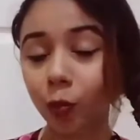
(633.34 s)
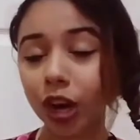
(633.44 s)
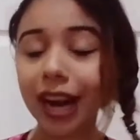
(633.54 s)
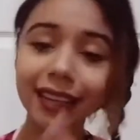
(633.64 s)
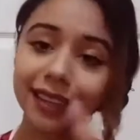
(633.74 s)

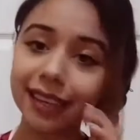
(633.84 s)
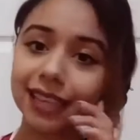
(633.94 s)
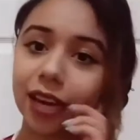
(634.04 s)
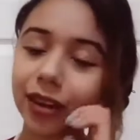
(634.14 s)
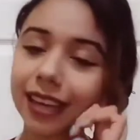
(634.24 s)
where I lay
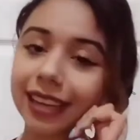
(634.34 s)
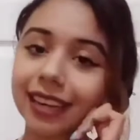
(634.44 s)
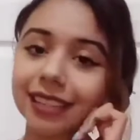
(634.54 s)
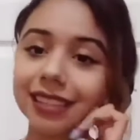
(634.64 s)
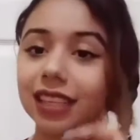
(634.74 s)
down, I
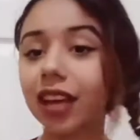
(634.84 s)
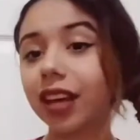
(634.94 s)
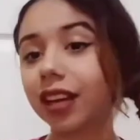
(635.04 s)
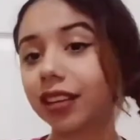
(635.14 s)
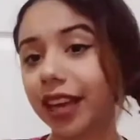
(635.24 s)
kind of see
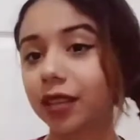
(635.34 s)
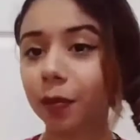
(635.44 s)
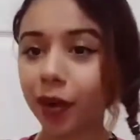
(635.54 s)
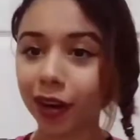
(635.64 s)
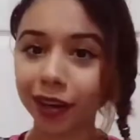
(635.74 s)
an
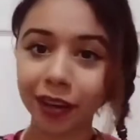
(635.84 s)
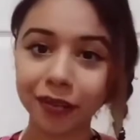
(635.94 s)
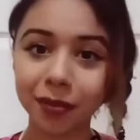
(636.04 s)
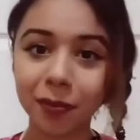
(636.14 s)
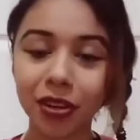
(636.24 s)
end part
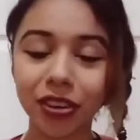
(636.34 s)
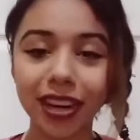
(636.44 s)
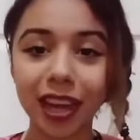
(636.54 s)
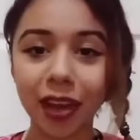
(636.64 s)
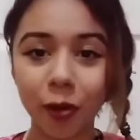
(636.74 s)
of the mirror,
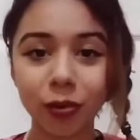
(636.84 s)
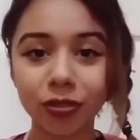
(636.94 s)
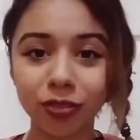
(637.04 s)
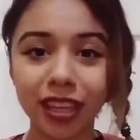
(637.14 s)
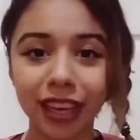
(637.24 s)
and I
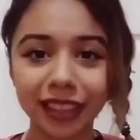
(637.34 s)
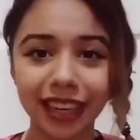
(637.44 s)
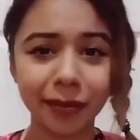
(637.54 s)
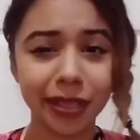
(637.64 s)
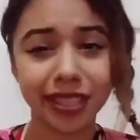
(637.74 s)
always freak
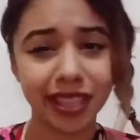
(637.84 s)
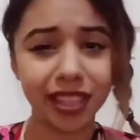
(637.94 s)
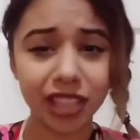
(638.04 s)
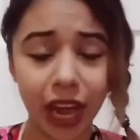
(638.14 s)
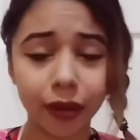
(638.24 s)
out that I'm going to
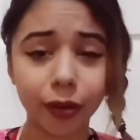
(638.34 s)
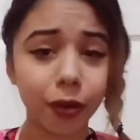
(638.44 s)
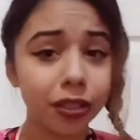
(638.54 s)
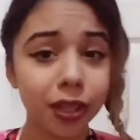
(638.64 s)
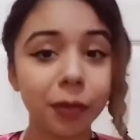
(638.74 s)
see a shadow
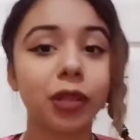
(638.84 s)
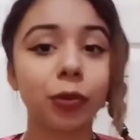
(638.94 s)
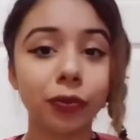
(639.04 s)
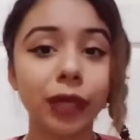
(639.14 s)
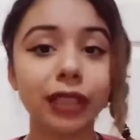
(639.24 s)
or
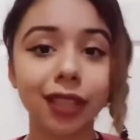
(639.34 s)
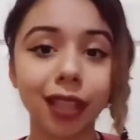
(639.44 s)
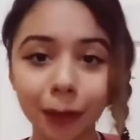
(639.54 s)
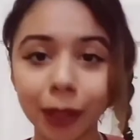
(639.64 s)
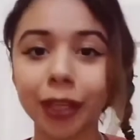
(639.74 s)
something
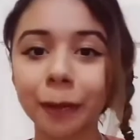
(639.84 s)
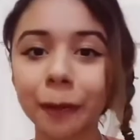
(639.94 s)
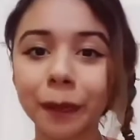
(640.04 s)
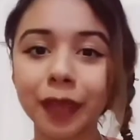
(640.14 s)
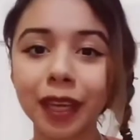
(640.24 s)
reflecting on the mirror.
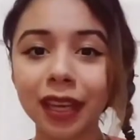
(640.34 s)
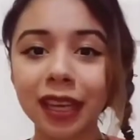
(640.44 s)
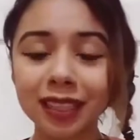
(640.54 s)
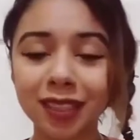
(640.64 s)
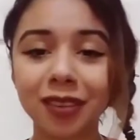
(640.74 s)

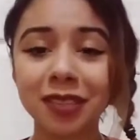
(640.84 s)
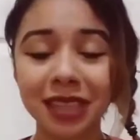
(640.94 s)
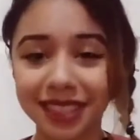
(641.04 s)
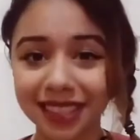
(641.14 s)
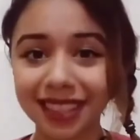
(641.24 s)
So as
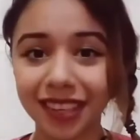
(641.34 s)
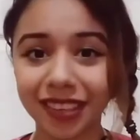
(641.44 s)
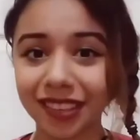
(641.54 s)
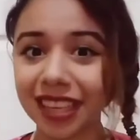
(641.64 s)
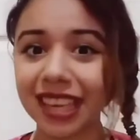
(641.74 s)
you guys can
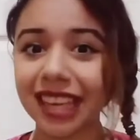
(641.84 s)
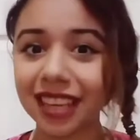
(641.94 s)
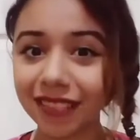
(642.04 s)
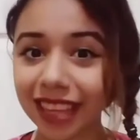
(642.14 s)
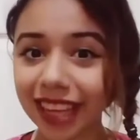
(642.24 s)
tell,
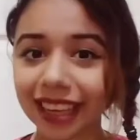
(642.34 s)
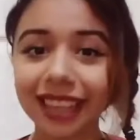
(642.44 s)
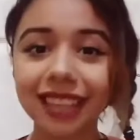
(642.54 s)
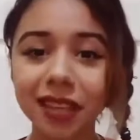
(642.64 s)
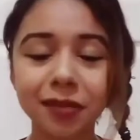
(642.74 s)
even
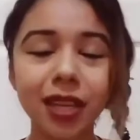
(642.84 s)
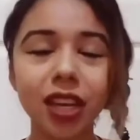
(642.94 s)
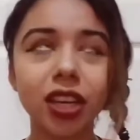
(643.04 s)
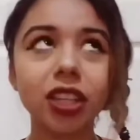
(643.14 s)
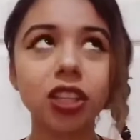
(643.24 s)
that gives
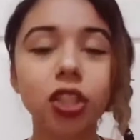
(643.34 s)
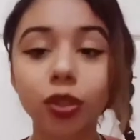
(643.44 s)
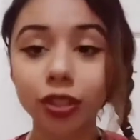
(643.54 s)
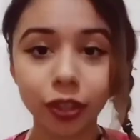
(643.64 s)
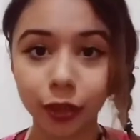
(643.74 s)
me
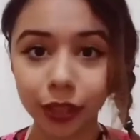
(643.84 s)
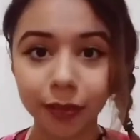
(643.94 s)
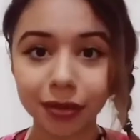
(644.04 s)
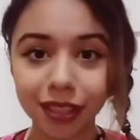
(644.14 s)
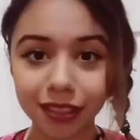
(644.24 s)
huge
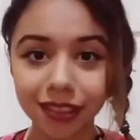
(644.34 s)
creeps.